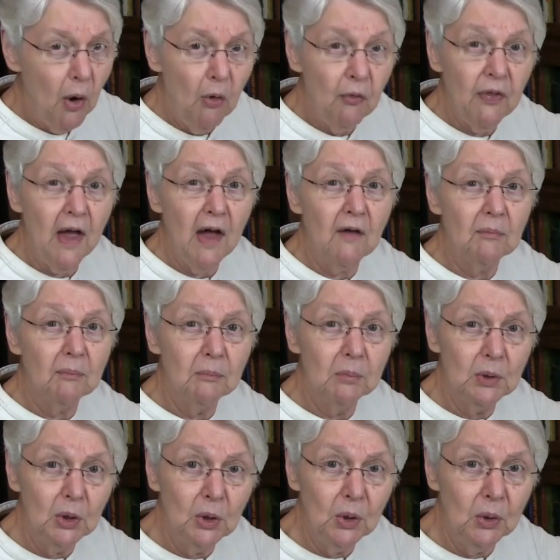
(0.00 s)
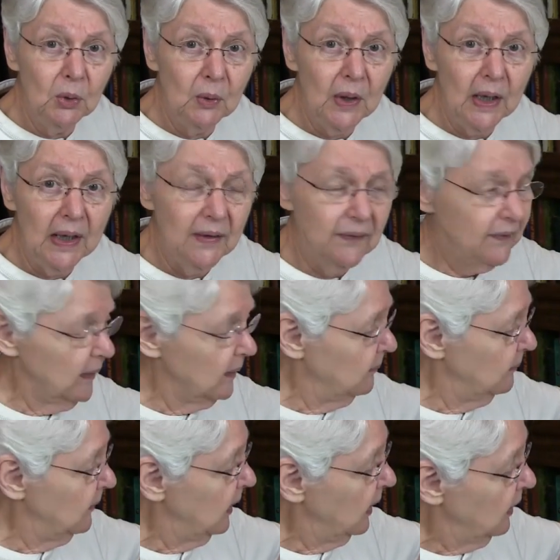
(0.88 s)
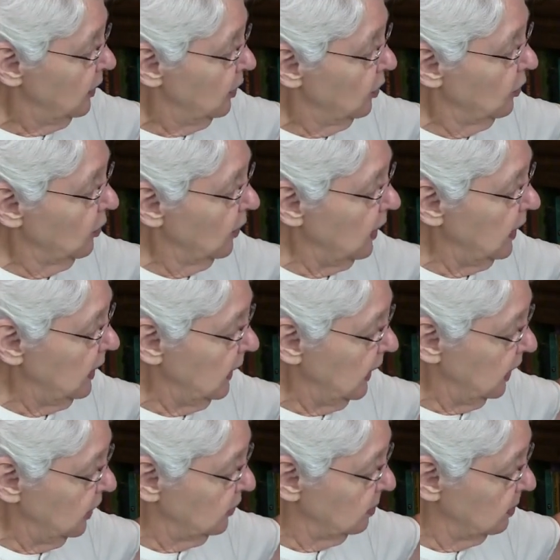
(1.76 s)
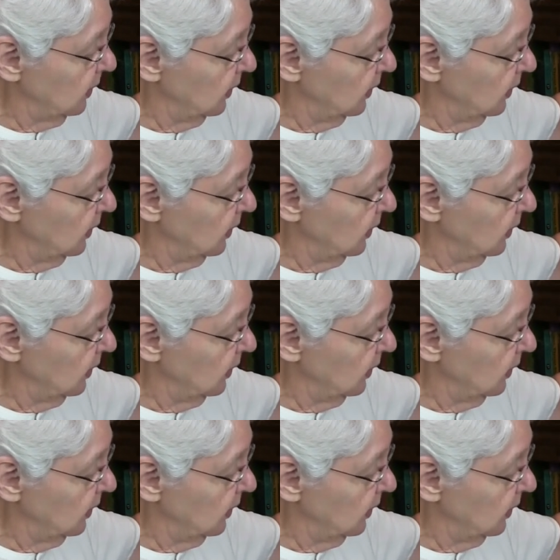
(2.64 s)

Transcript: both have blue in them. Green has